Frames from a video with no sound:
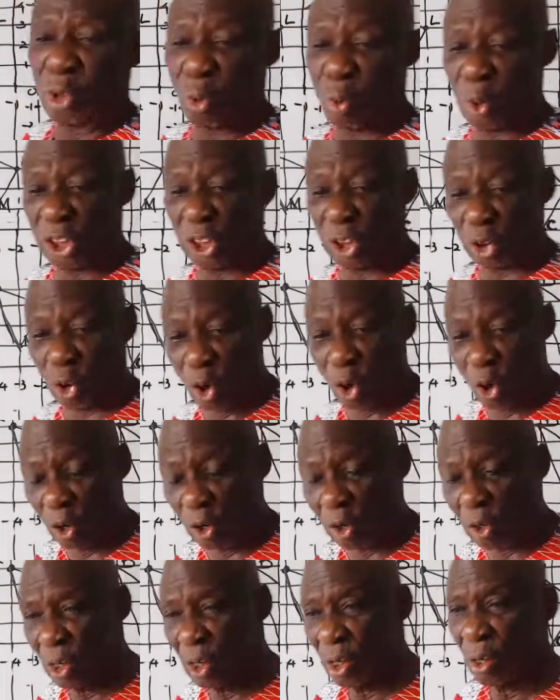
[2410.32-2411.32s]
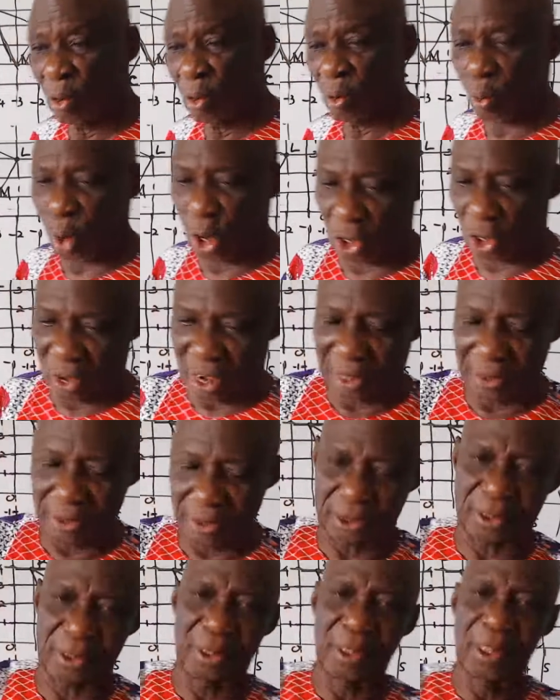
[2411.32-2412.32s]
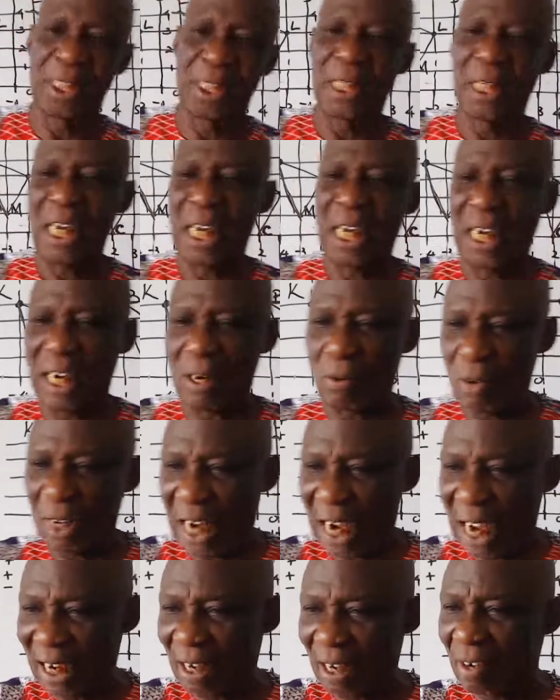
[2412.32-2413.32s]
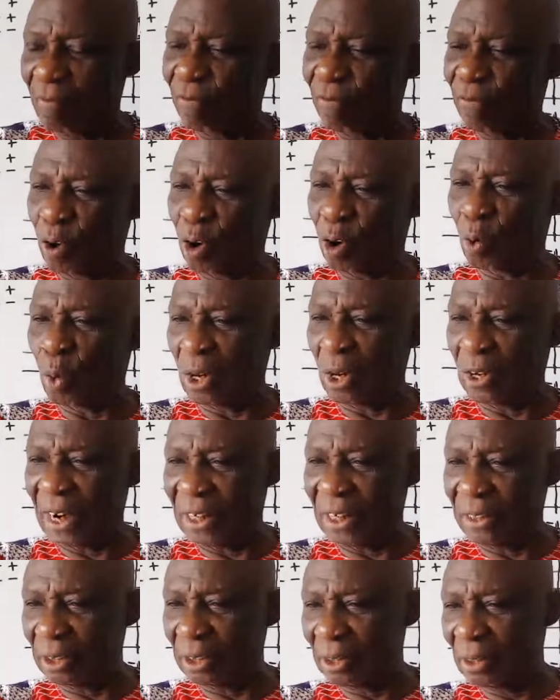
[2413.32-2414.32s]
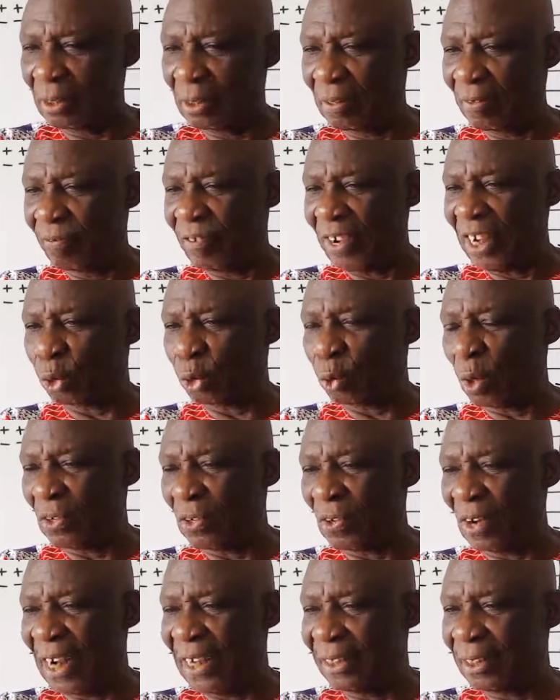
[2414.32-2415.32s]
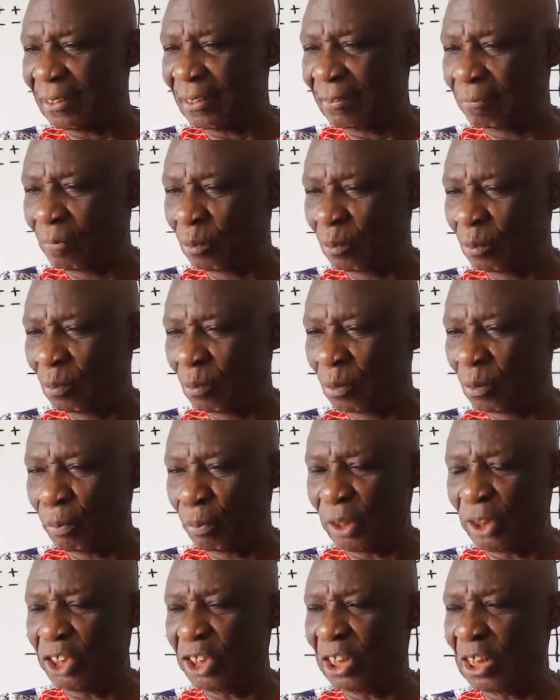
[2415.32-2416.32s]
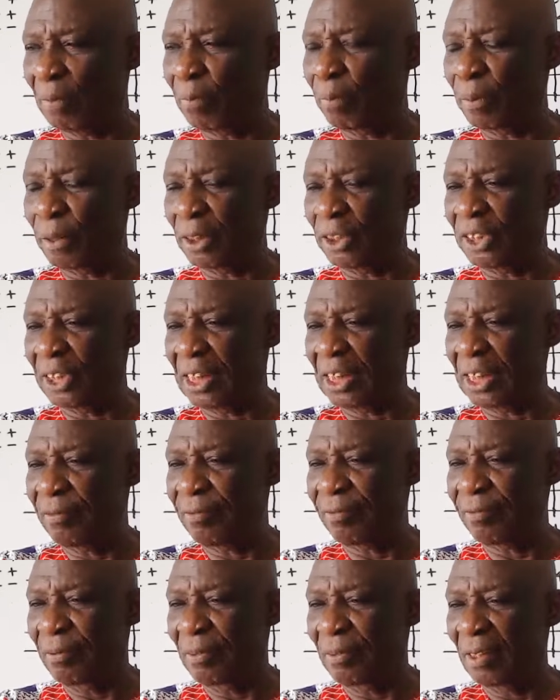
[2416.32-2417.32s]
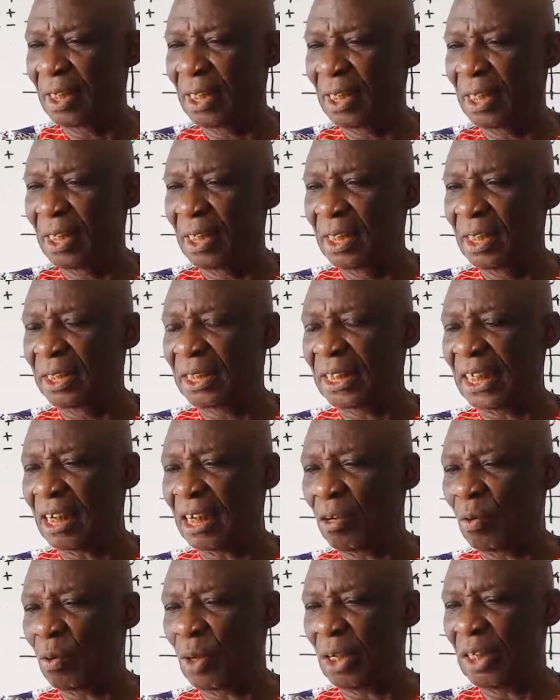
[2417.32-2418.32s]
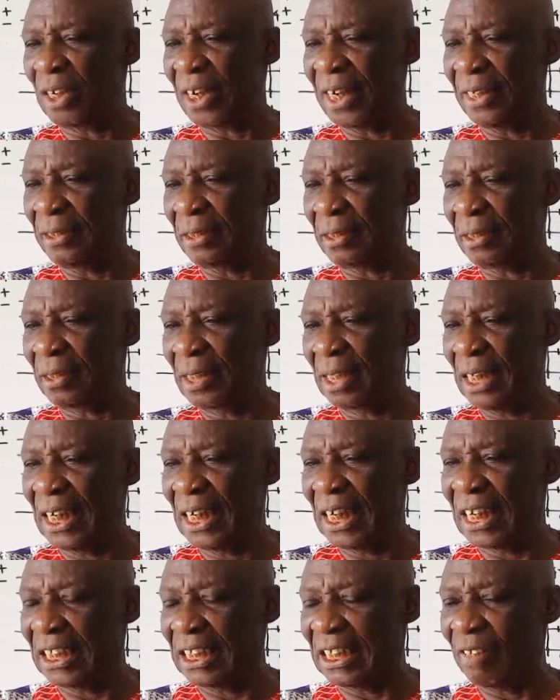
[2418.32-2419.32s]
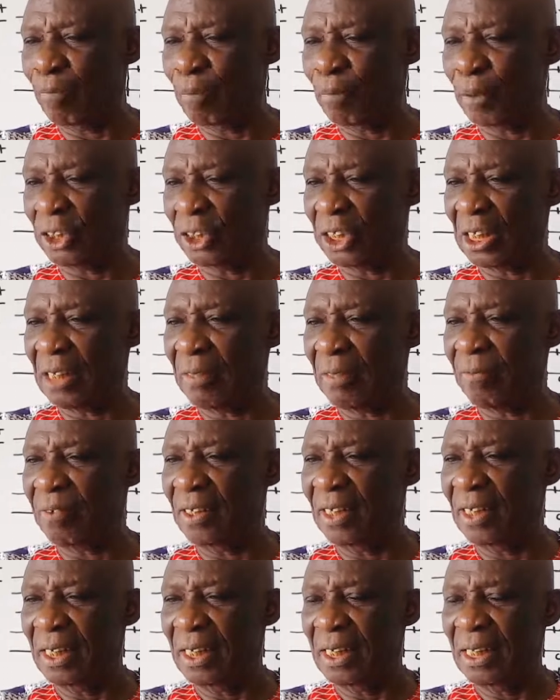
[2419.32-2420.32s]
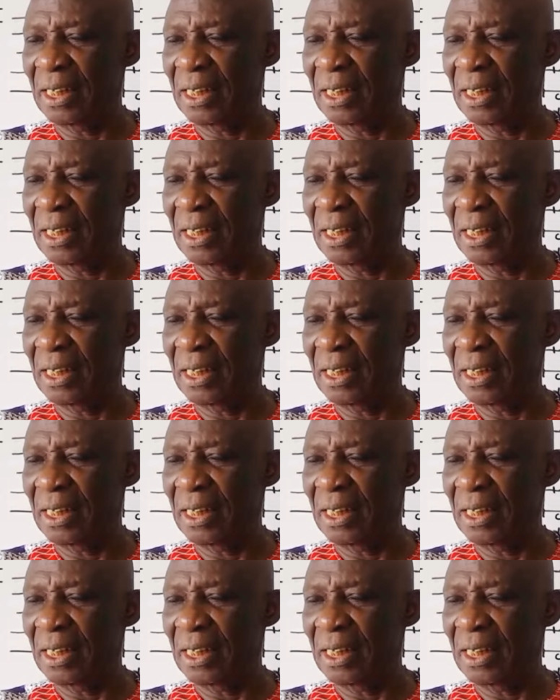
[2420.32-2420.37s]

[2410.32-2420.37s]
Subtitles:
into what is called quadrants. And we had 4 quadrants. First quadrant, positive, positive. Second quadrant, negative, positive.